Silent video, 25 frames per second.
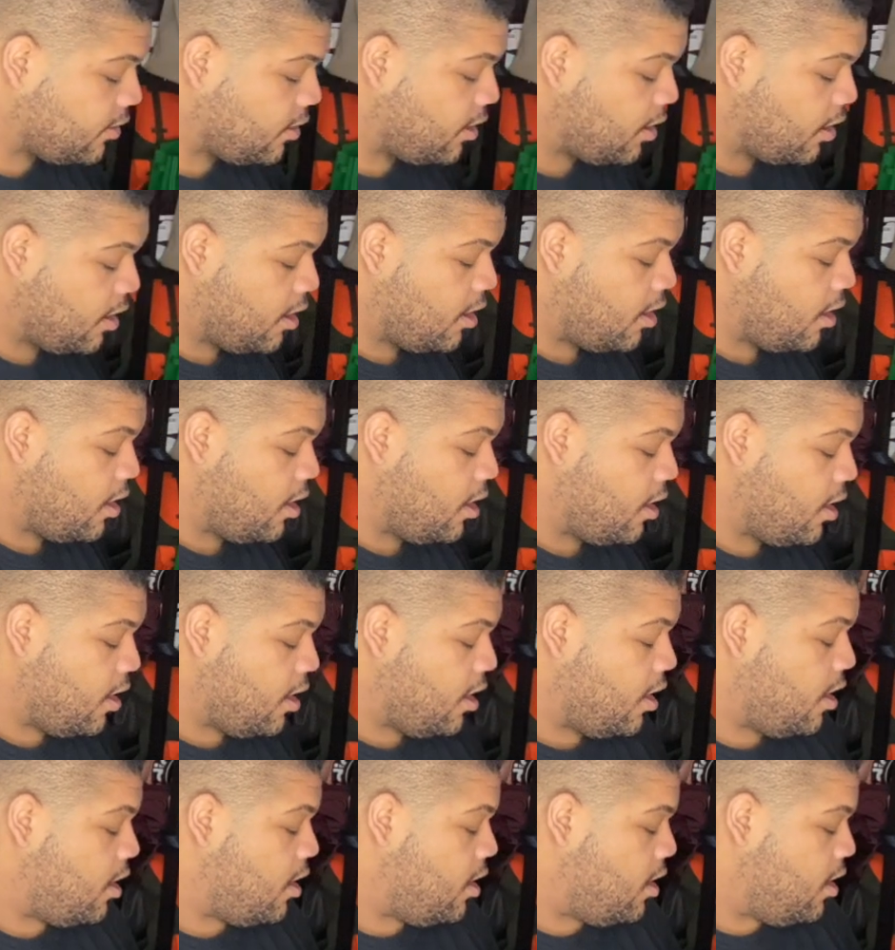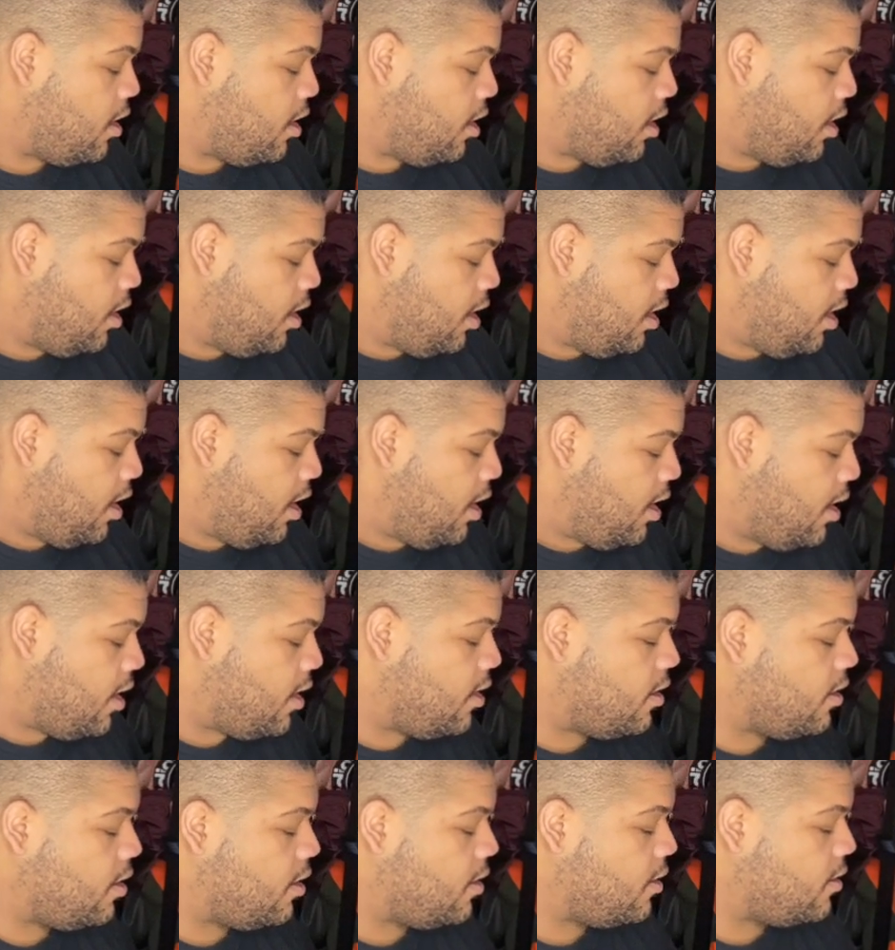
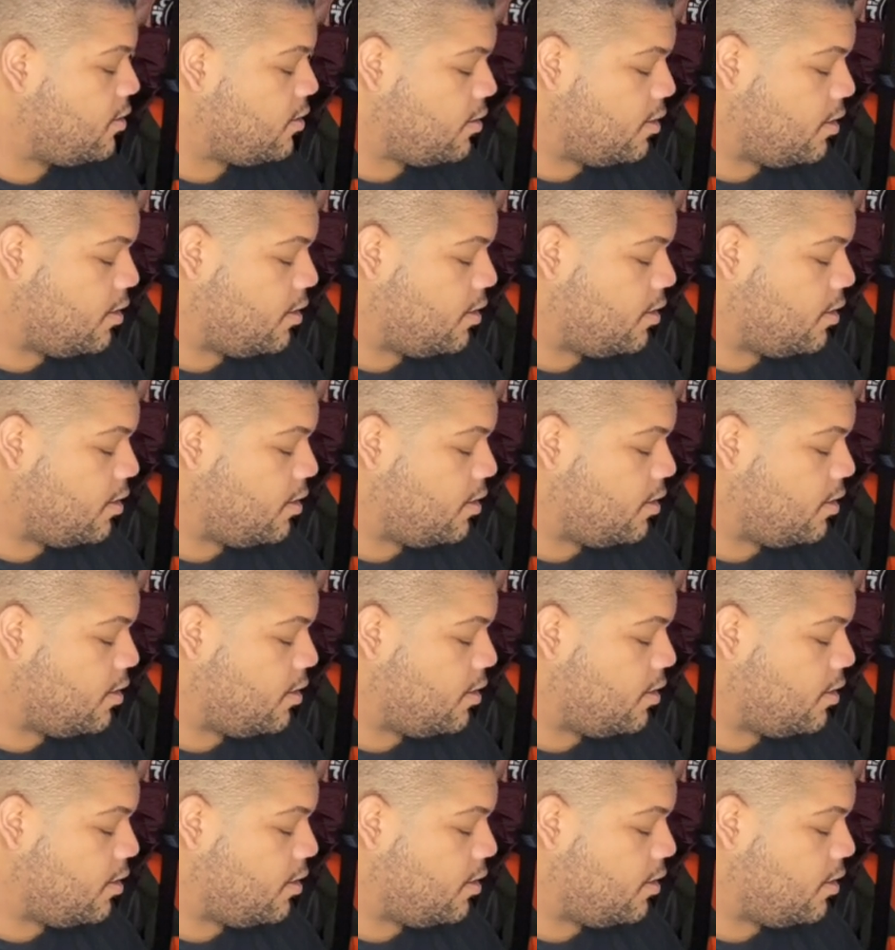(no one is talking)